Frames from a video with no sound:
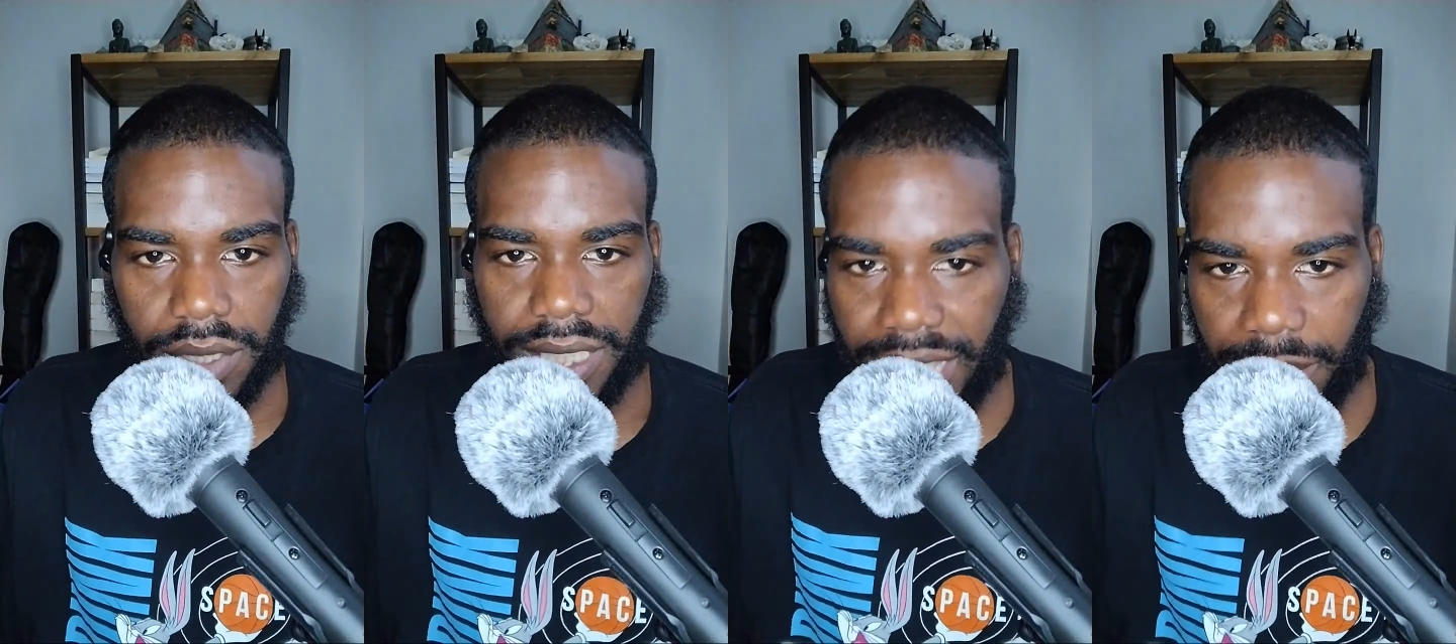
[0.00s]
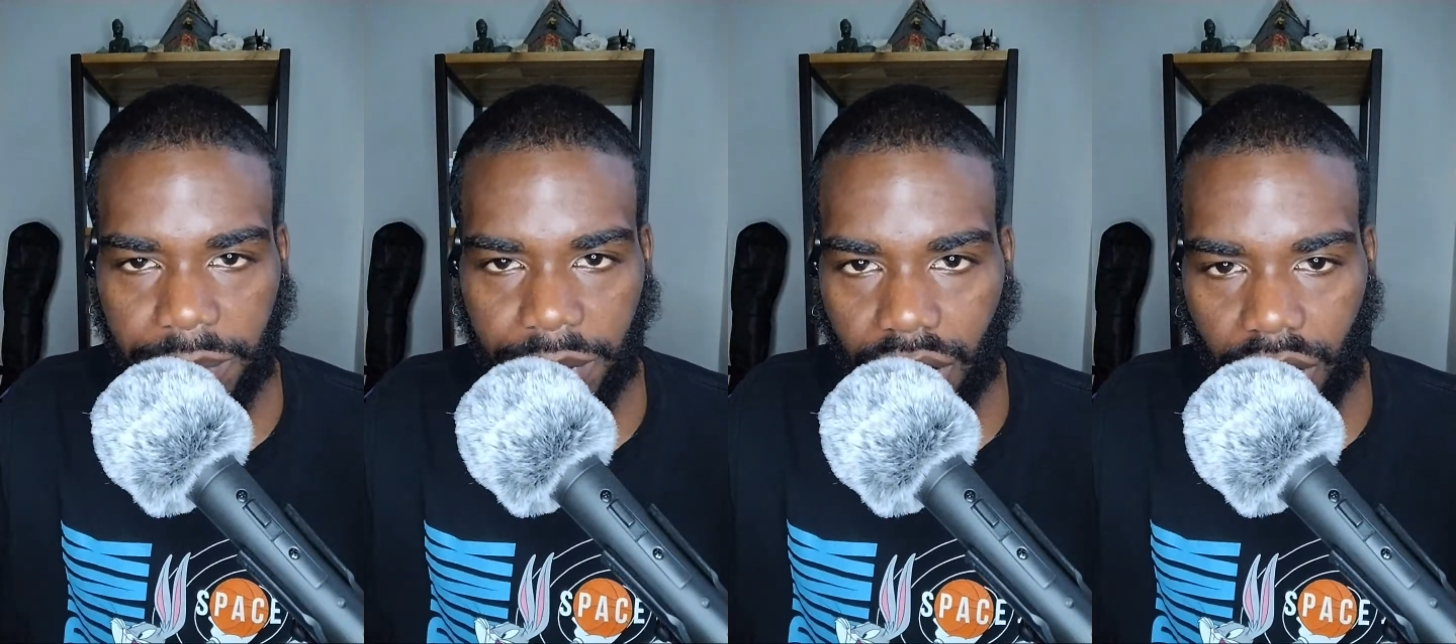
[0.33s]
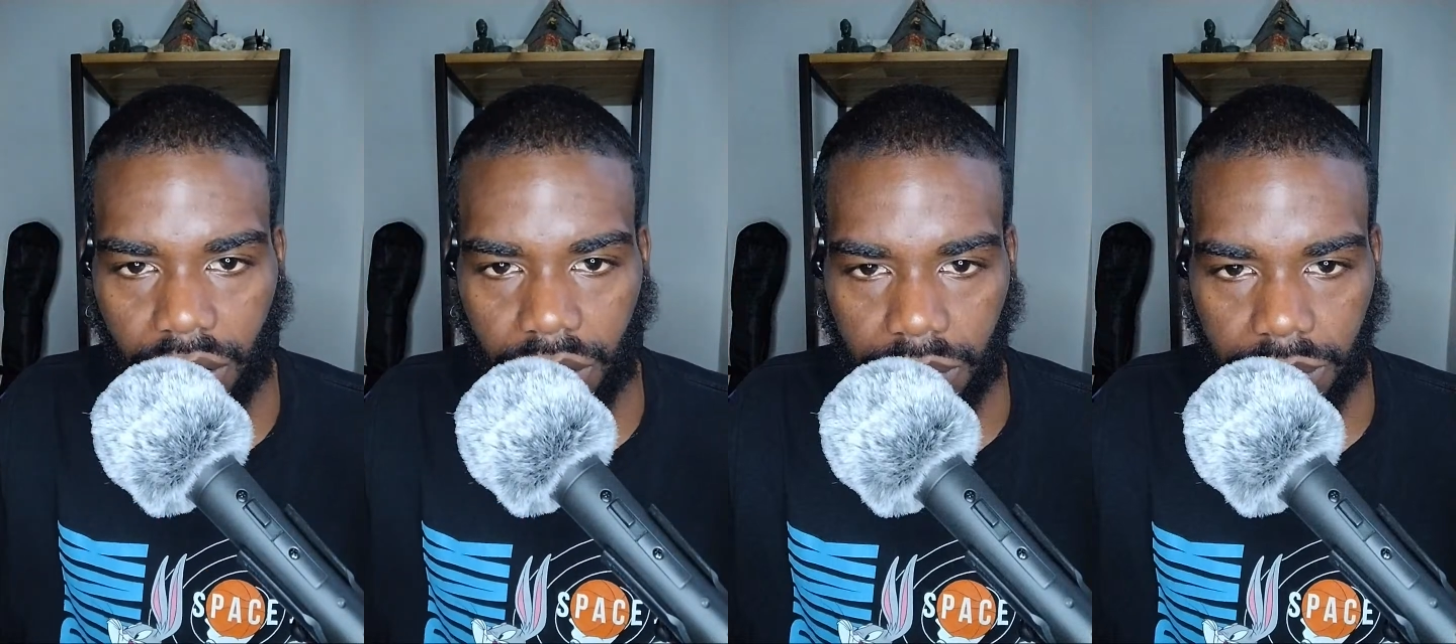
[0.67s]
Keep it
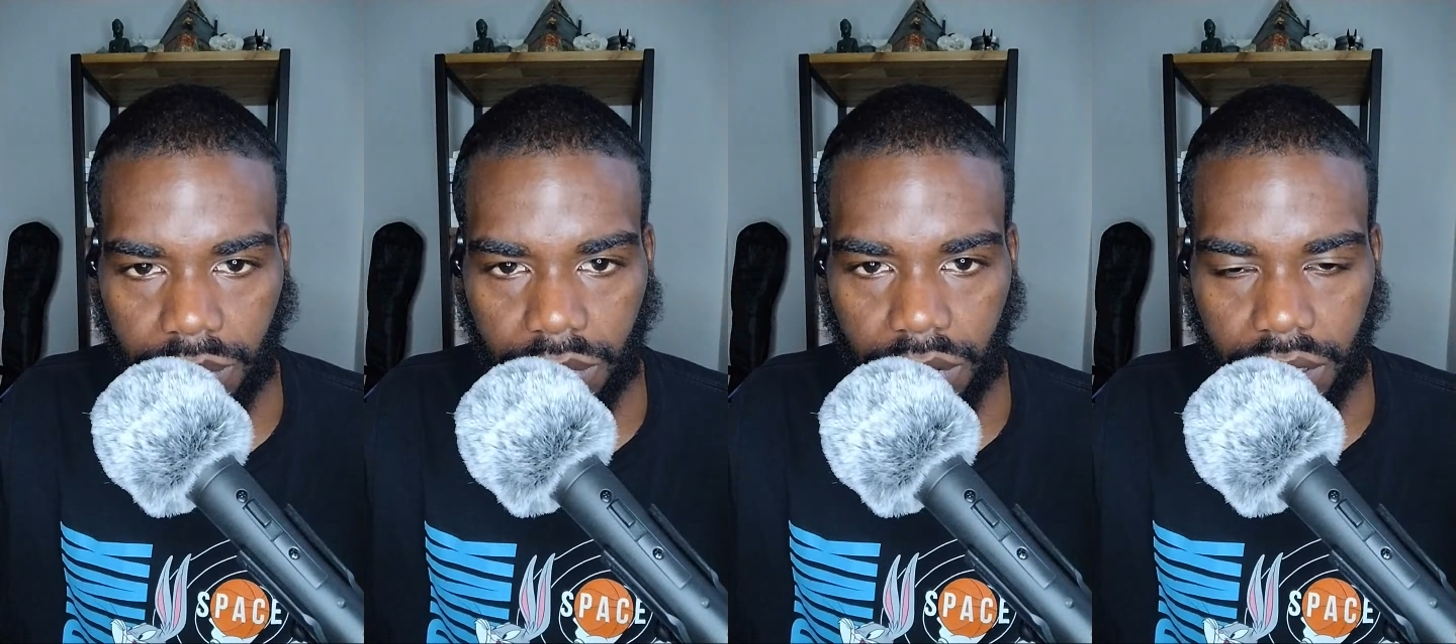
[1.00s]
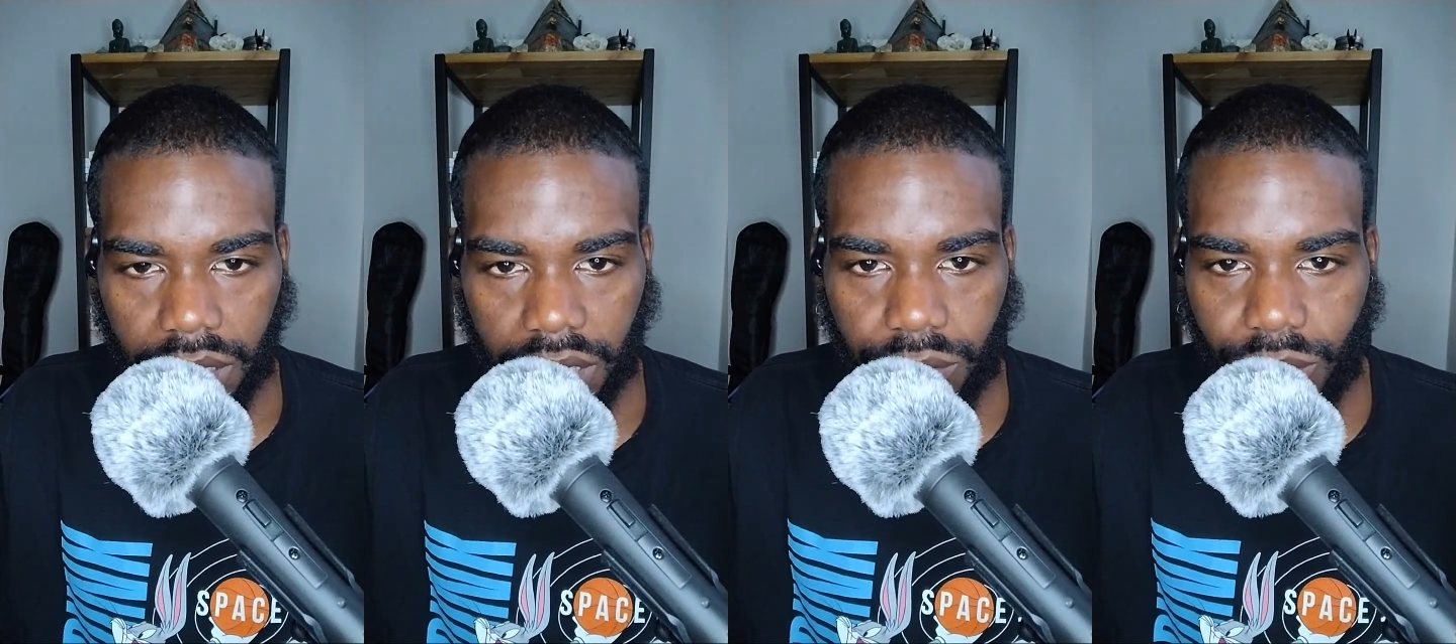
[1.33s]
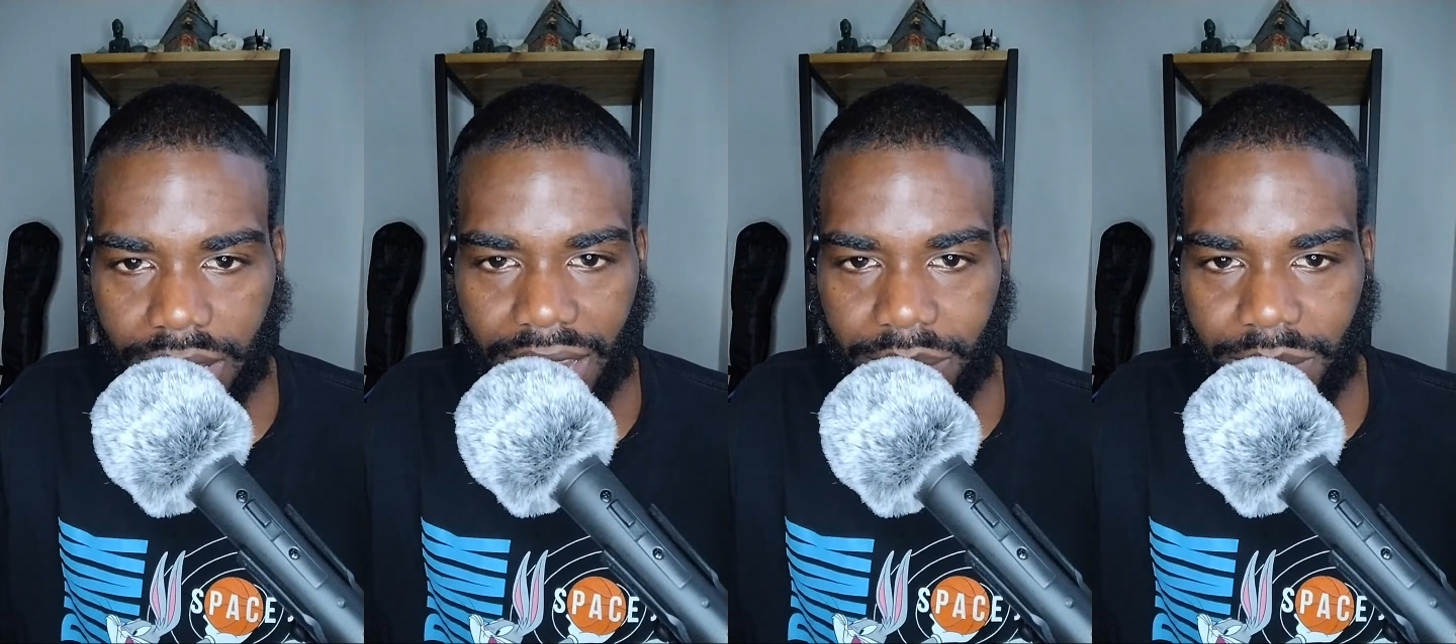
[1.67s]
up. If you
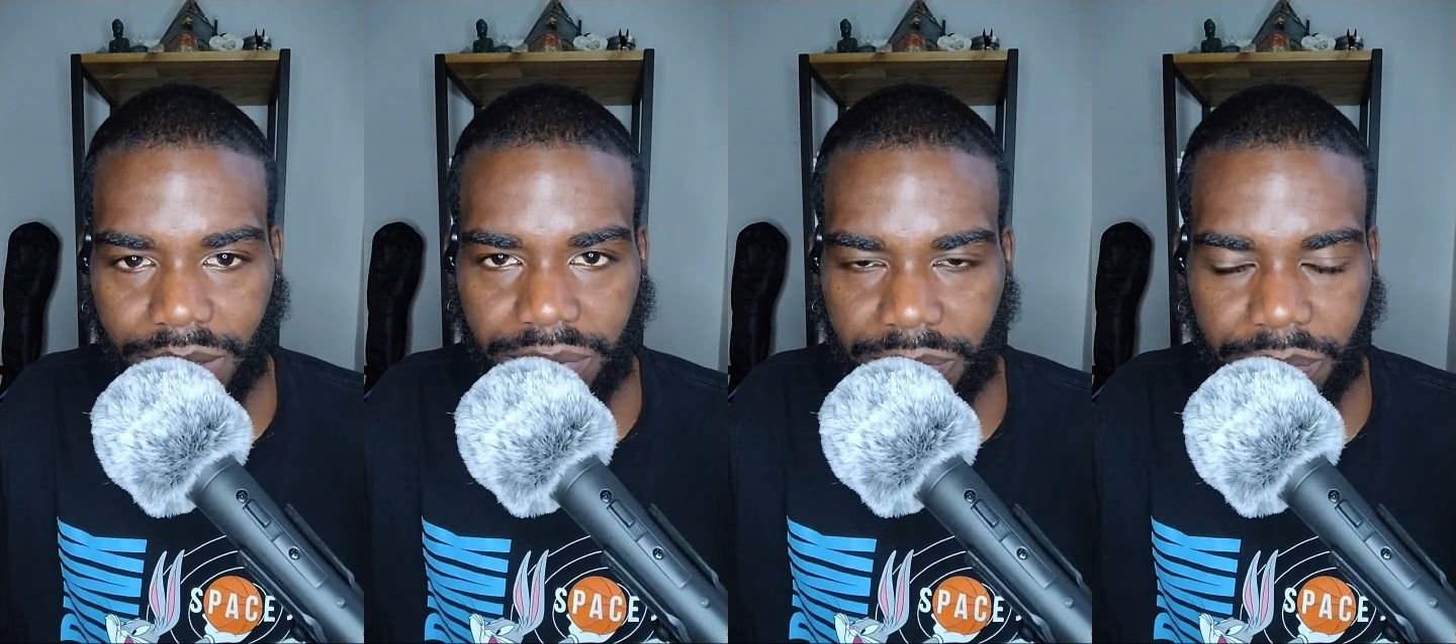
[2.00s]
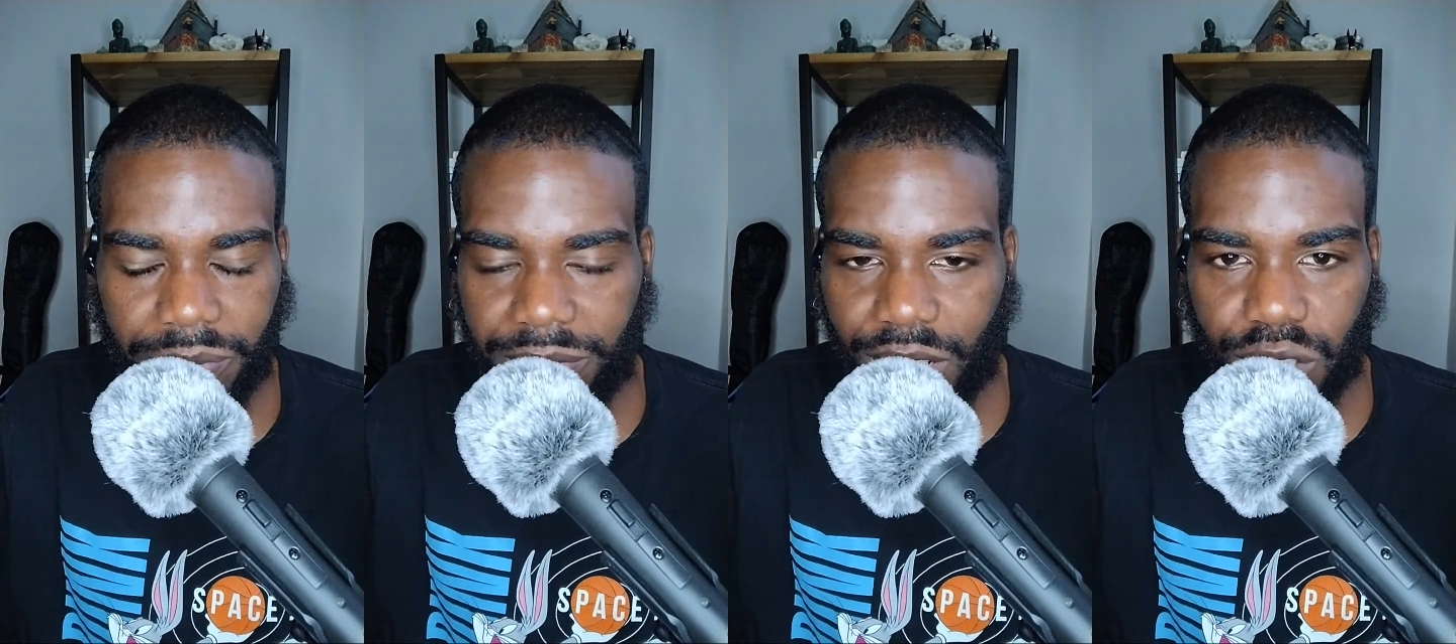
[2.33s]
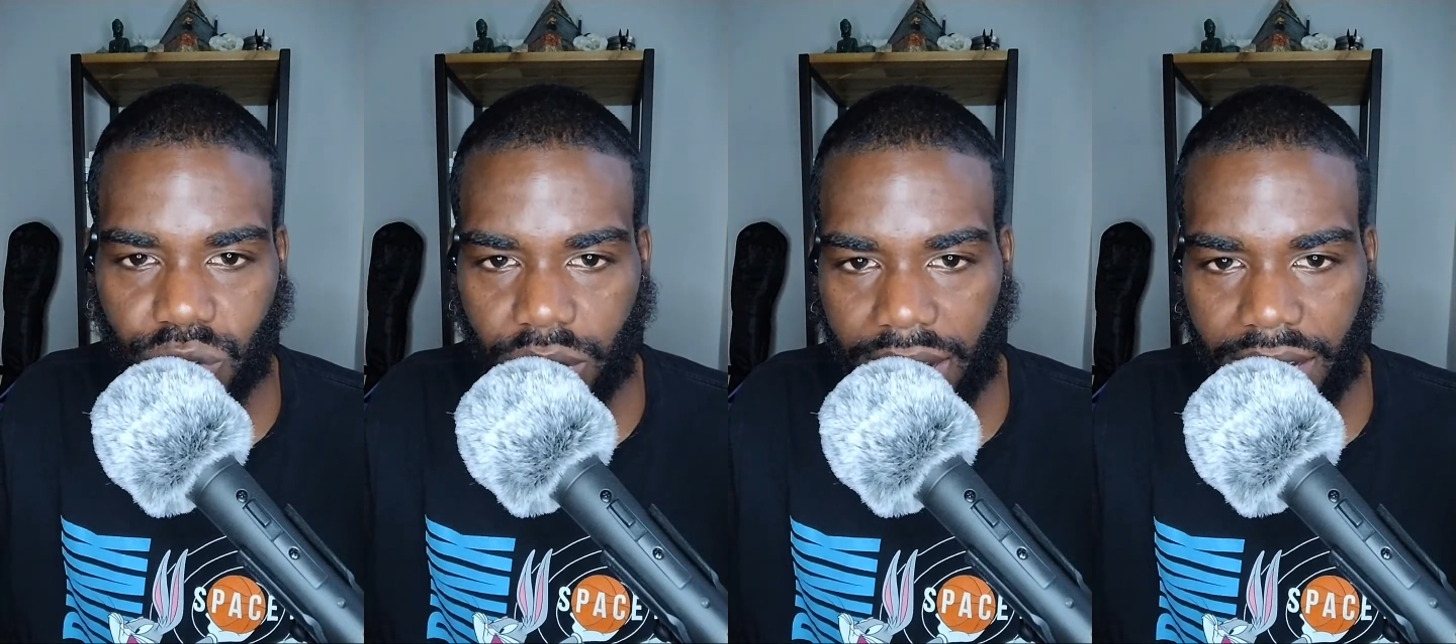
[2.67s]
got to be
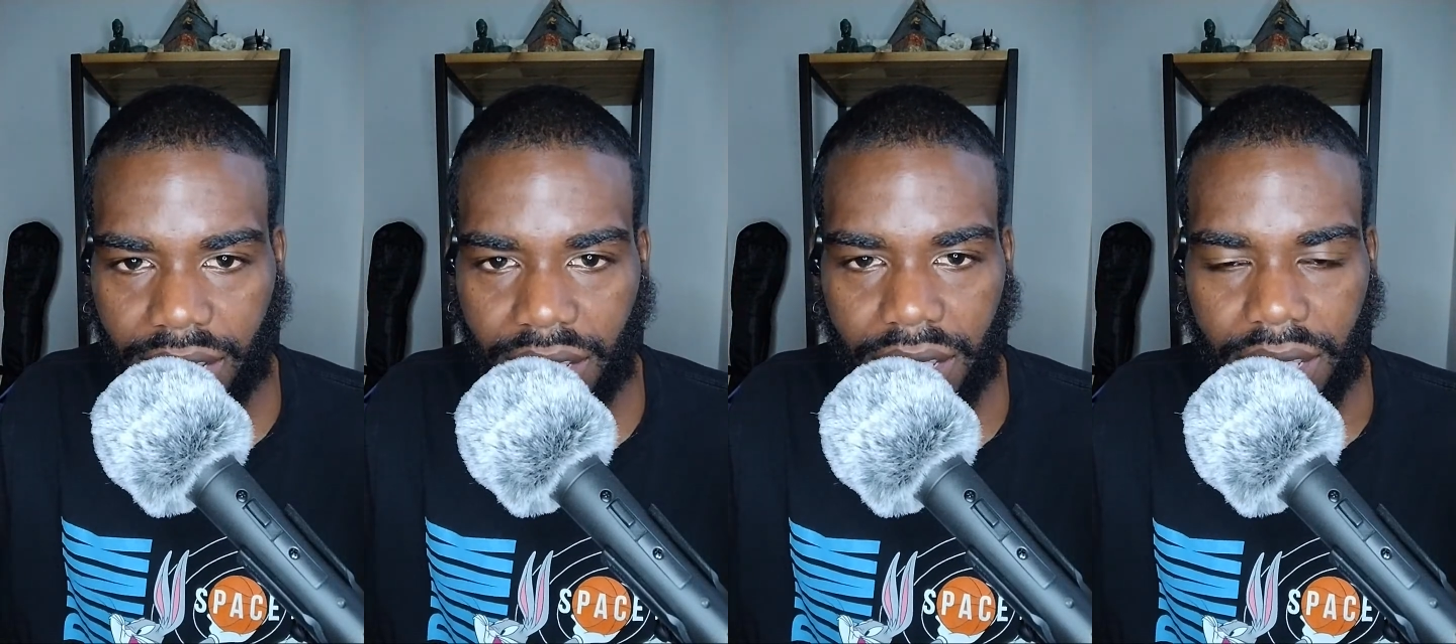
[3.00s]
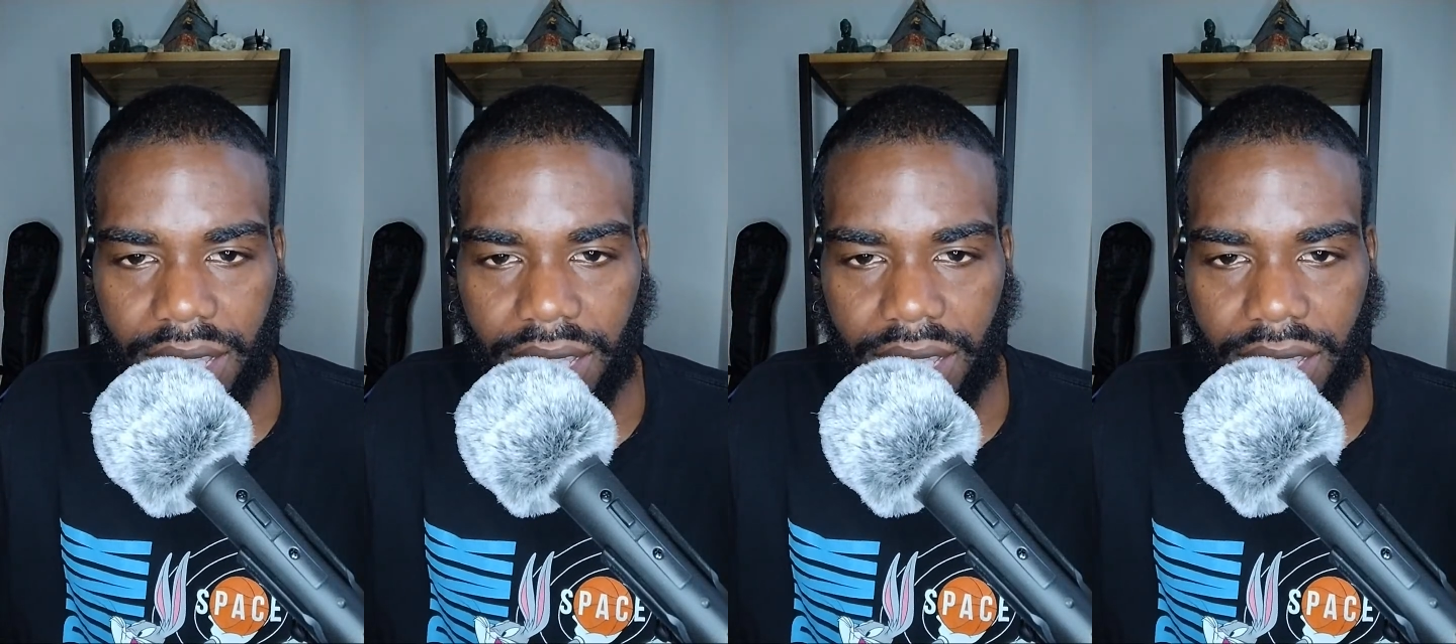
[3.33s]
frustrated